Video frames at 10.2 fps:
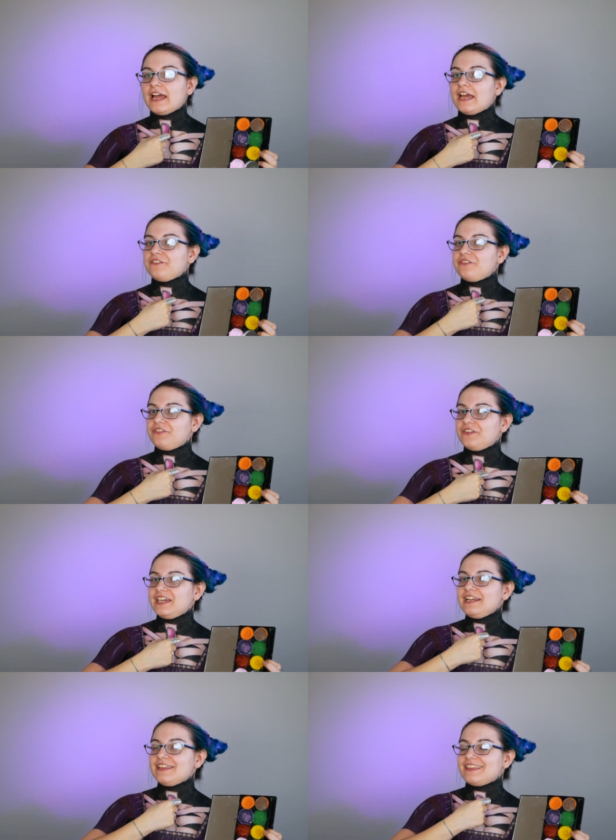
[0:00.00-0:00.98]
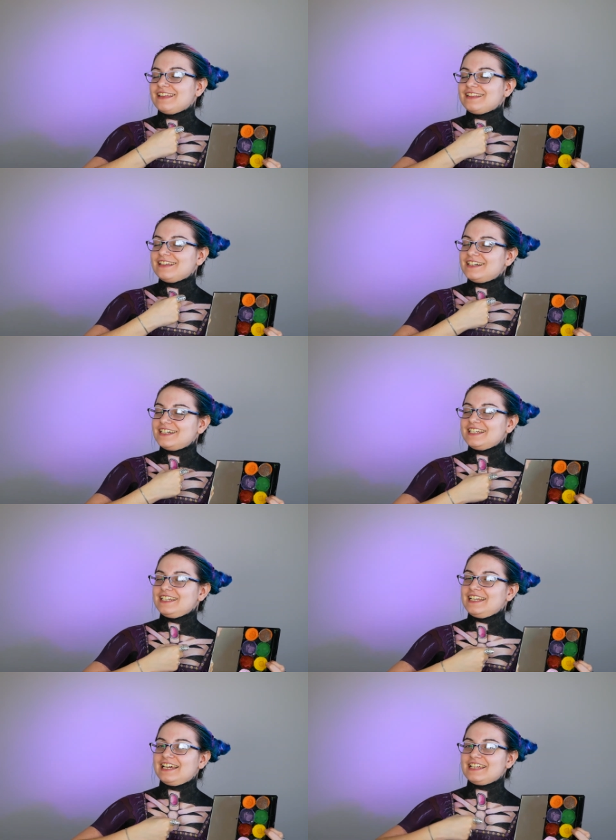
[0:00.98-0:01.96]
and fill the
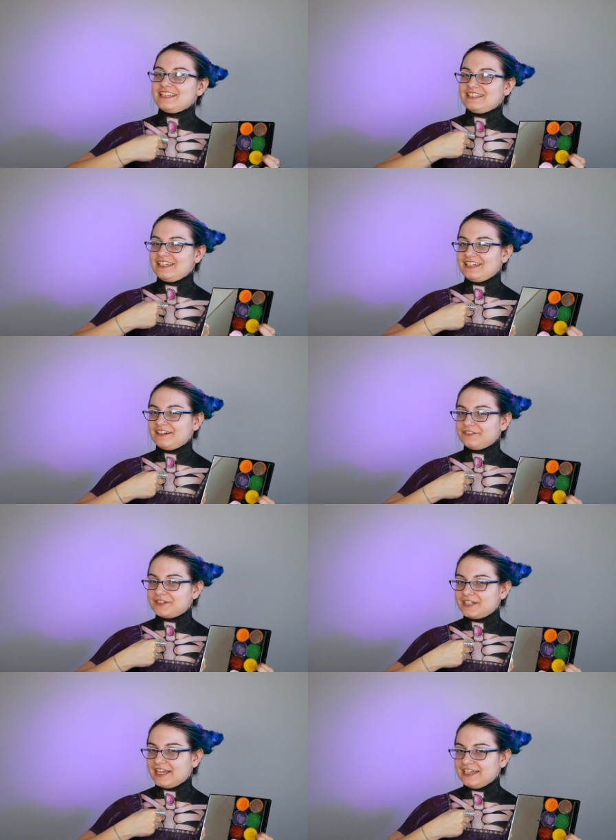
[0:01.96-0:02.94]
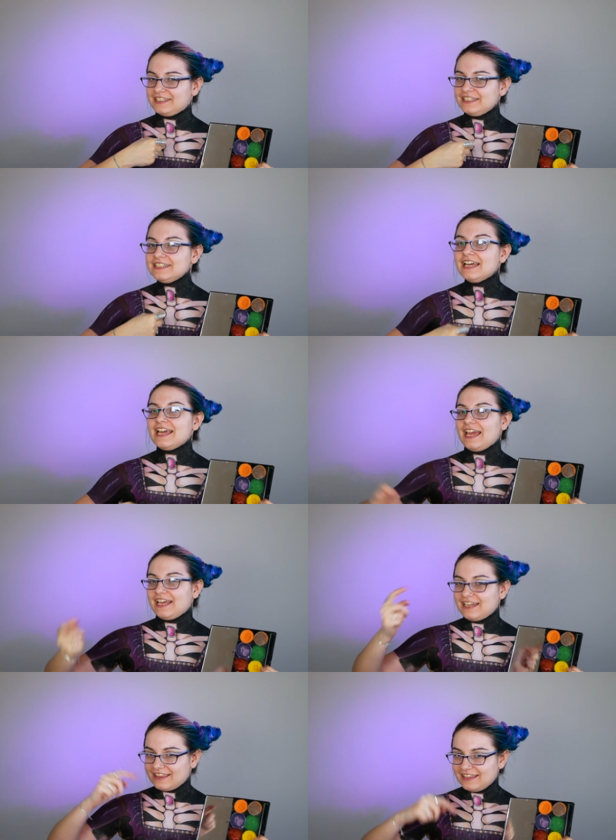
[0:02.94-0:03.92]
tiny line that I have created,
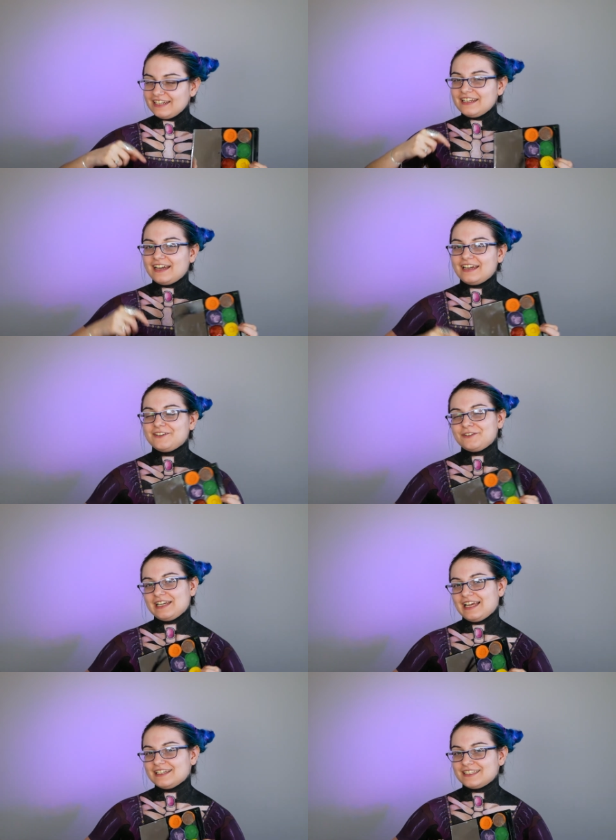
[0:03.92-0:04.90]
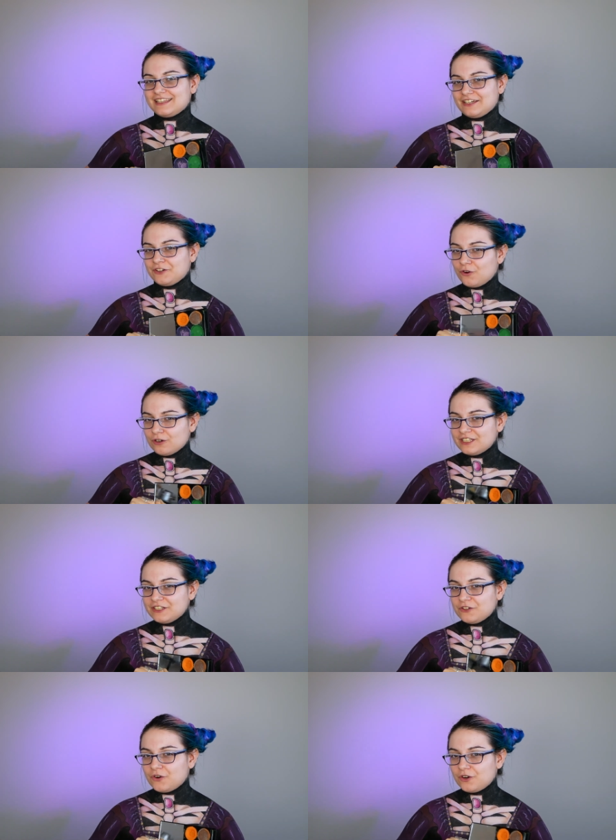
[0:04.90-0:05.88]
and then I will add the
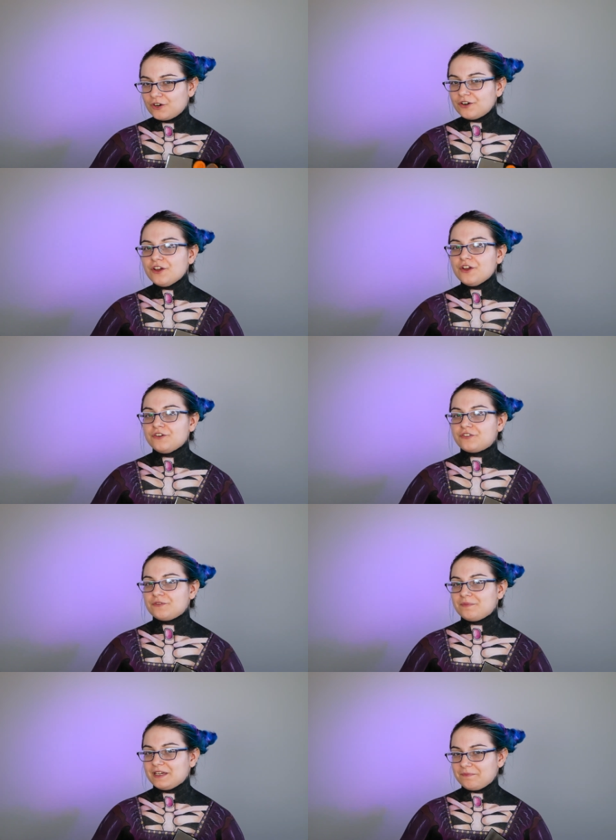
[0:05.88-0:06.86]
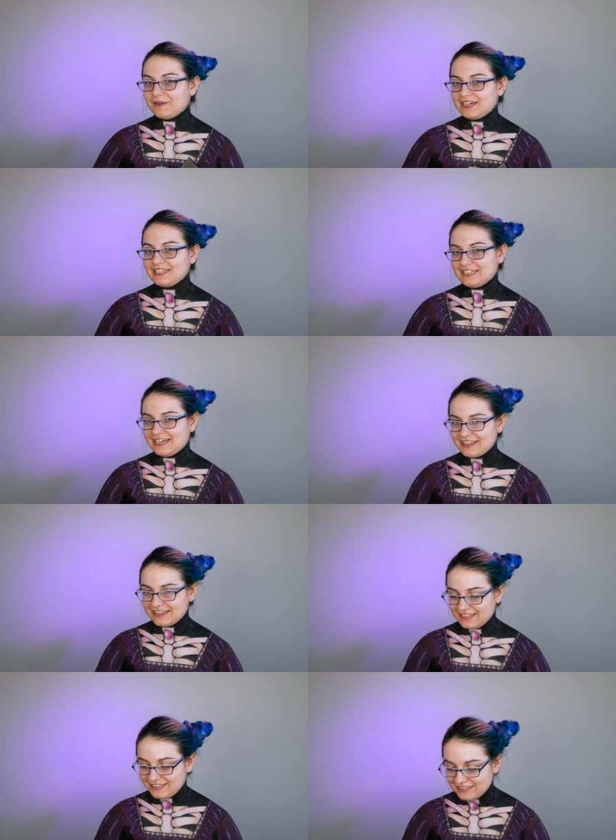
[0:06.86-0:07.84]
golden color from my palette
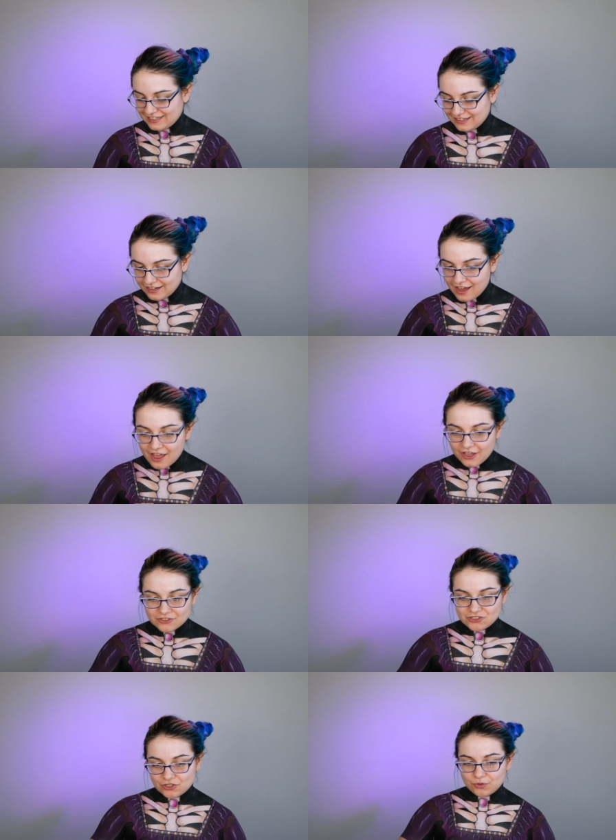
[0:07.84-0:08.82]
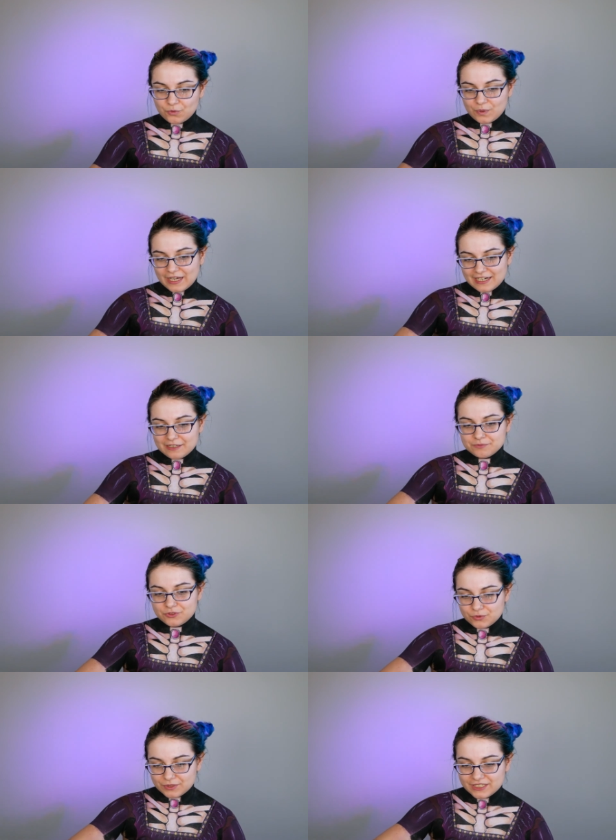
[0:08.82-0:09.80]
Athena. So while I'm
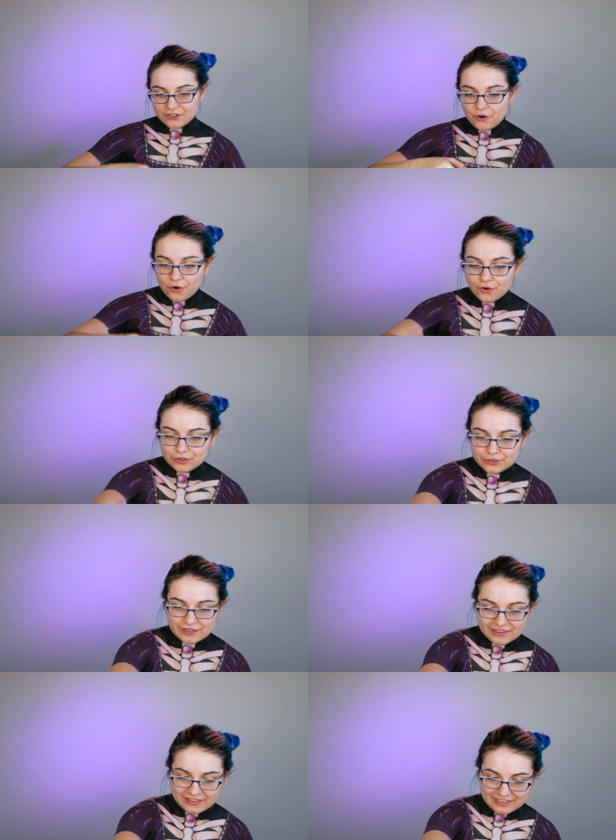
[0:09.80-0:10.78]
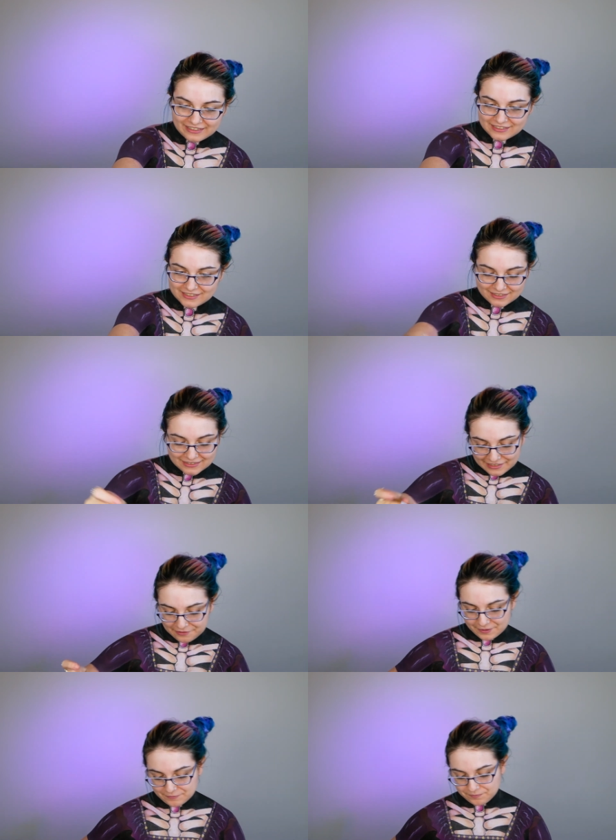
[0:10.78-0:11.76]
doing all this, tell
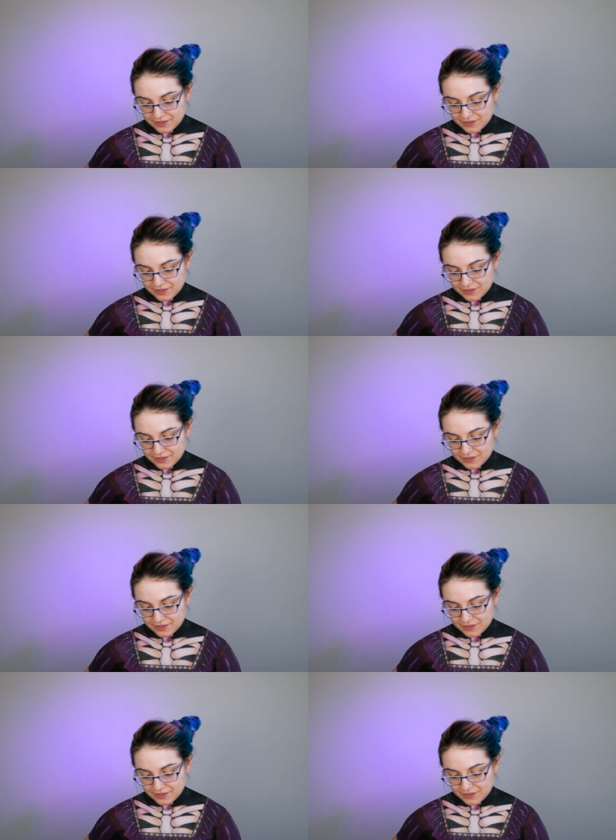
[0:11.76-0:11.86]
me,